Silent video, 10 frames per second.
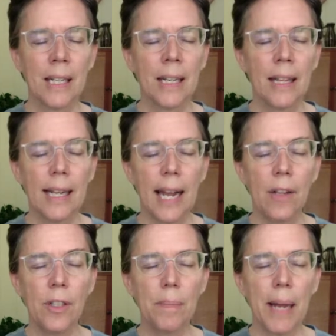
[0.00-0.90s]
And the
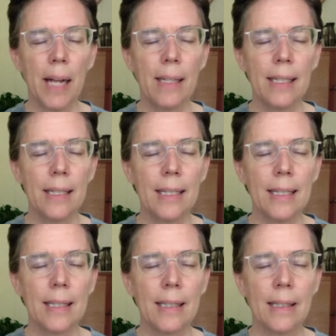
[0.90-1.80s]
counterbalance.
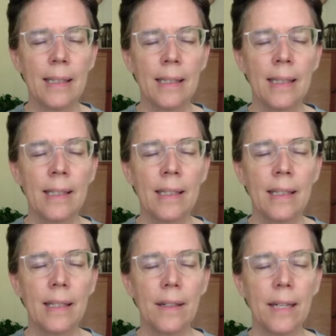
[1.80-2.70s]

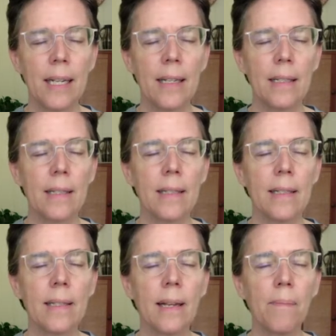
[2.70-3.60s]
There is
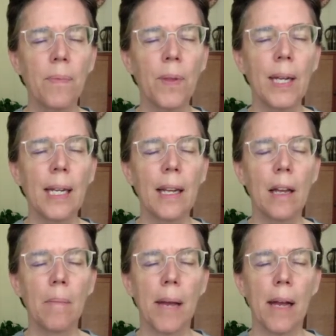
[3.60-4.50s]
something
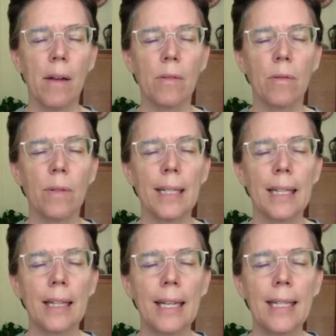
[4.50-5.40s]
about
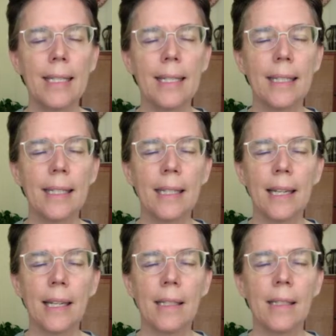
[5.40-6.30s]
releasing
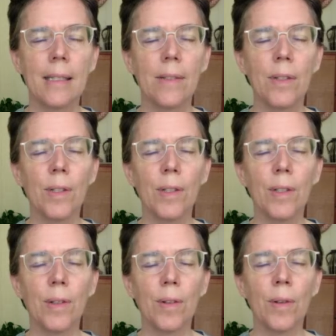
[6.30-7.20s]

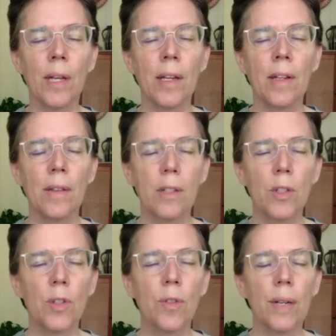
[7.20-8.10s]
into the
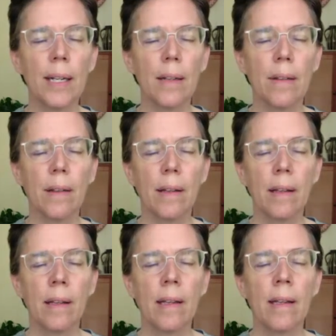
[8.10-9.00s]
strength
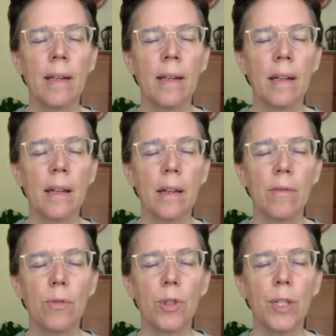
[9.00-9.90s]
of
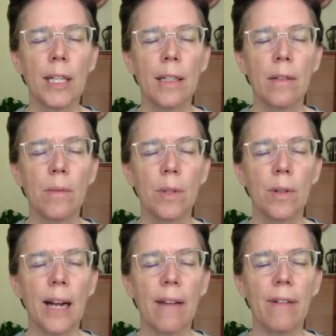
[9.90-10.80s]
rooting with
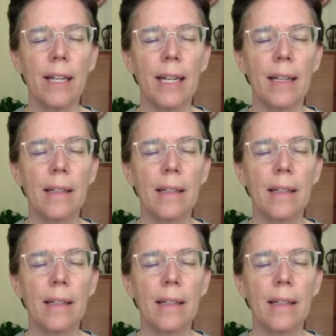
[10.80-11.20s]
gravity.